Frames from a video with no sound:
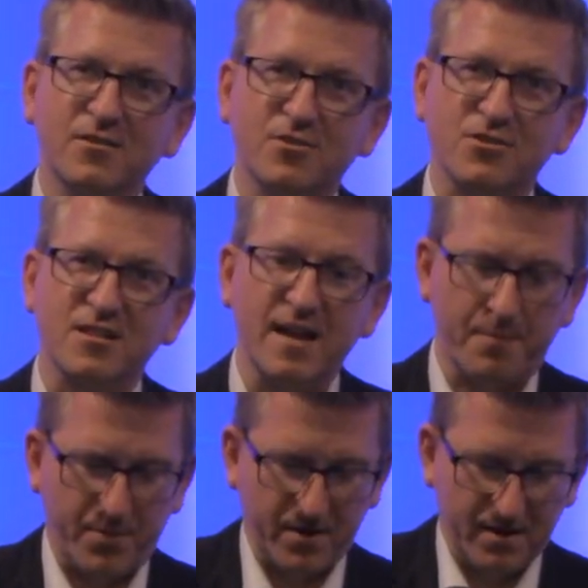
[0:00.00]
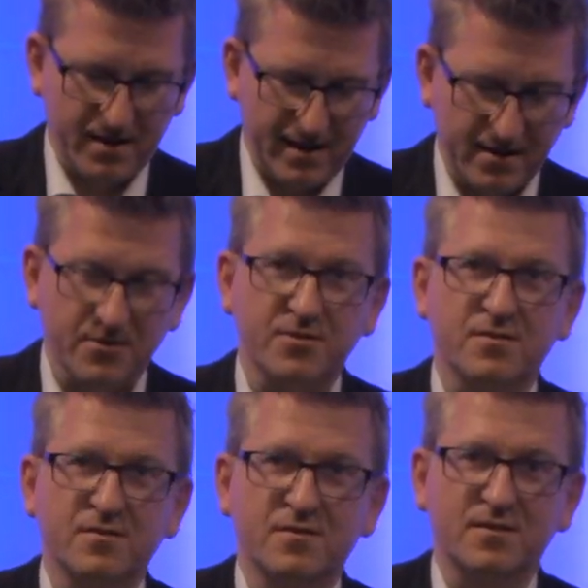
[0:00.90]
to slip into
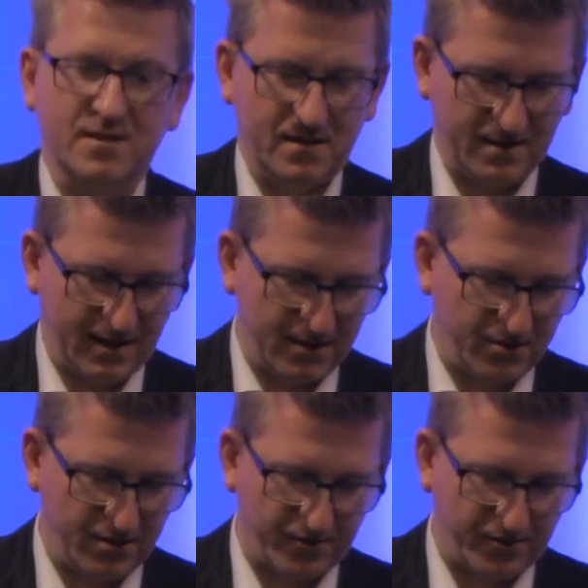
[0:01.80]
the